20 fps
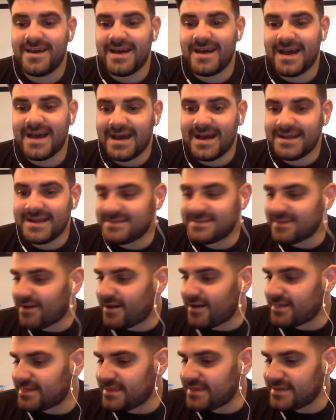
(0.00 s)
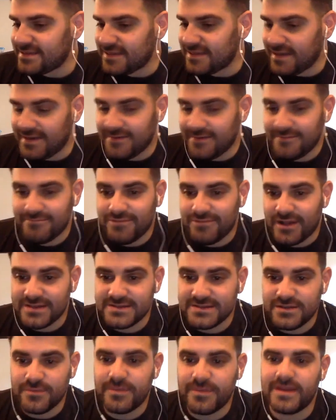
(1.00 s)
And I
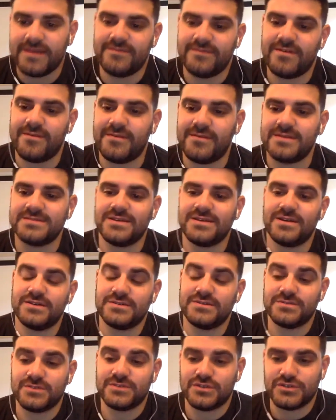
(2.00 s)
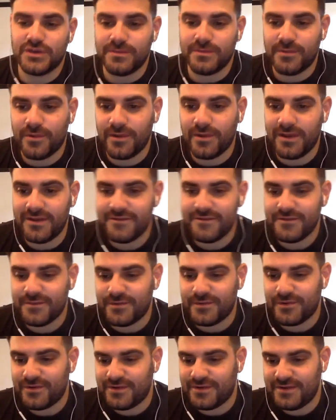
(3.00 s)
still believe that Mesut Ozil is a top quality
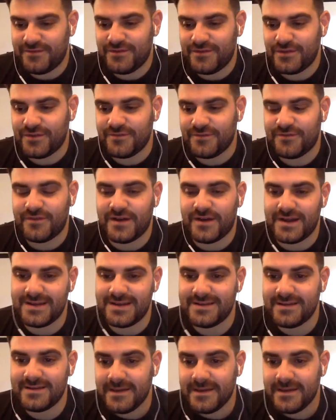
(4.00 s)
footballer, and if you can find